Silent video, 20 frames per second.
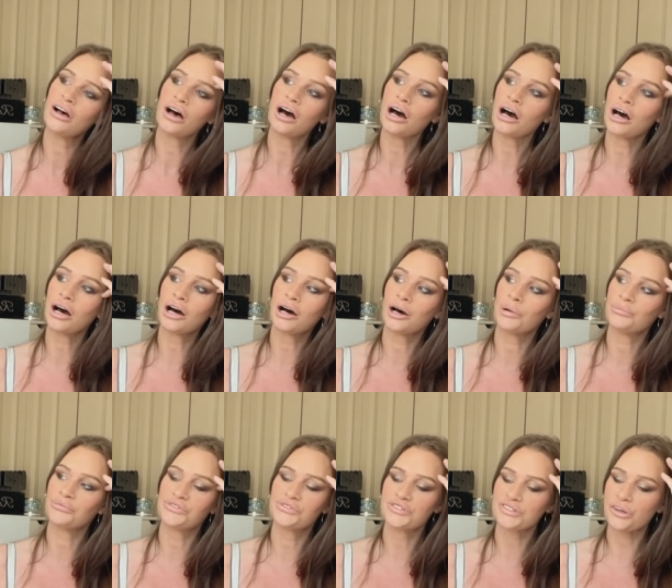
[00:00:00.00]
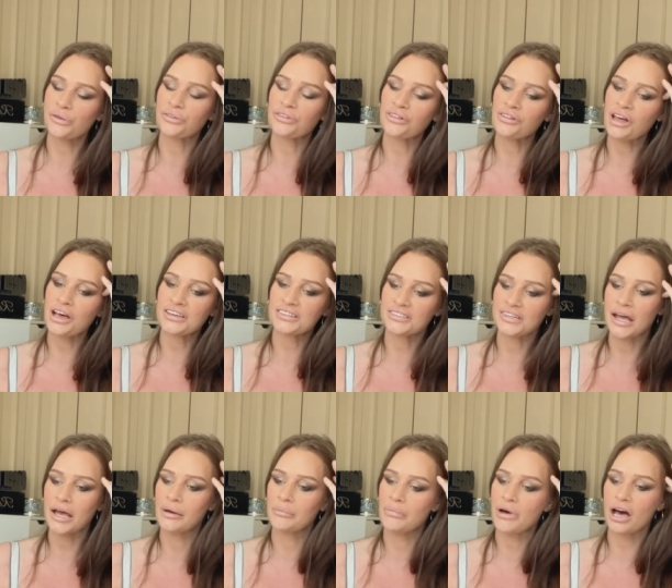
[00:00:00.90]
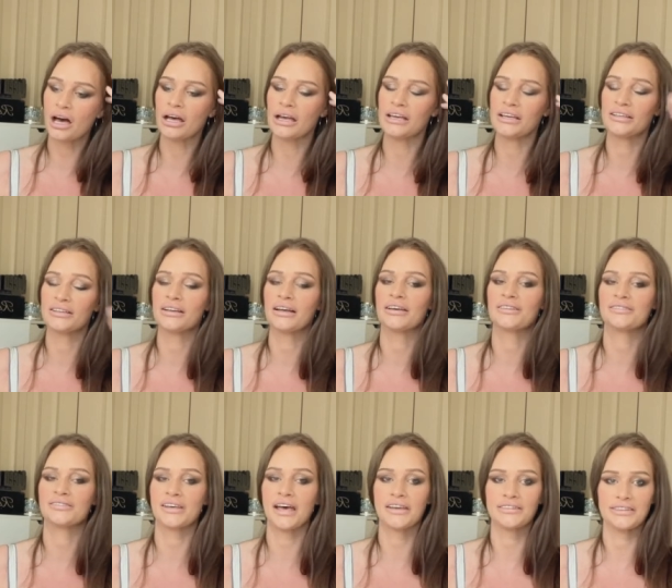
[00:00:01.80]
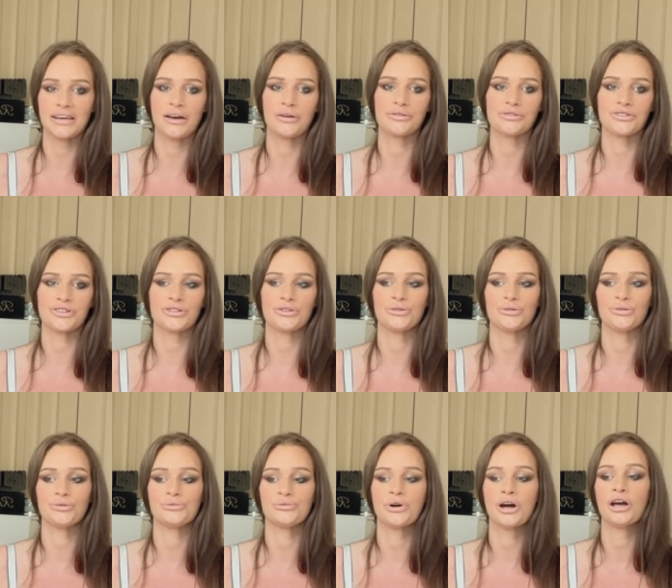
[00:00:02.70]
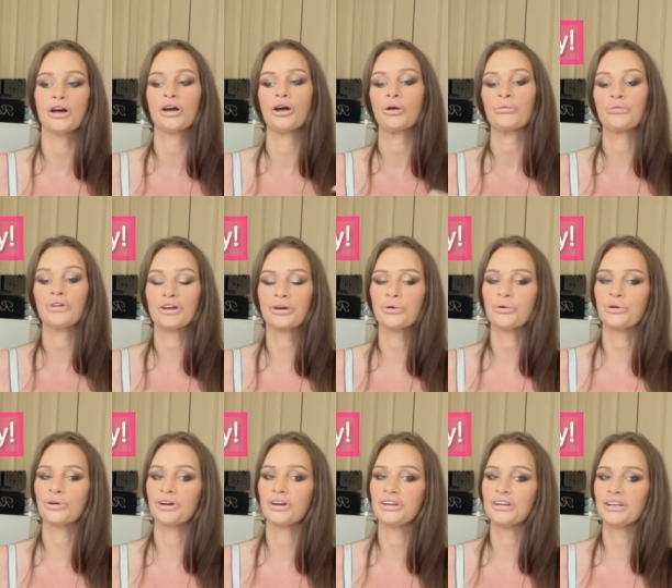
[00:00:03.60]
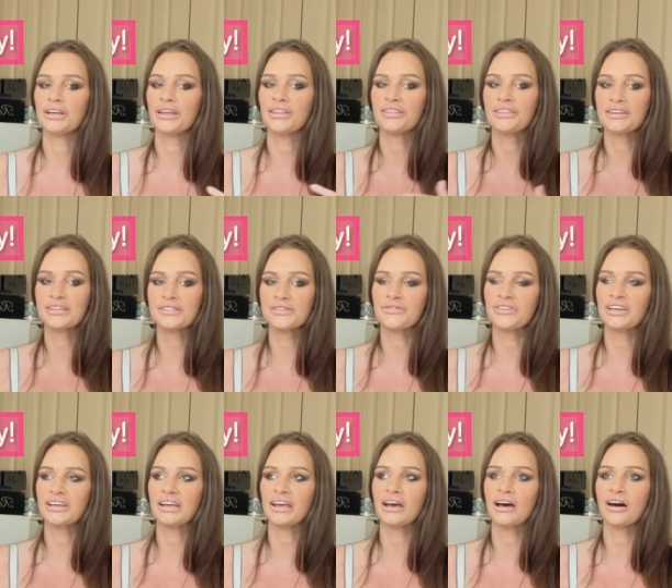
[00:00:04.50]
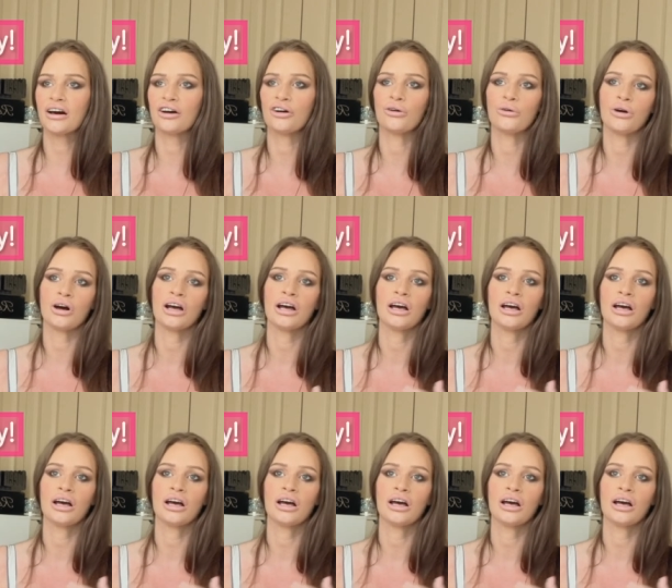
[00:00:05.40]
Um, so the last time I sat down to record this video,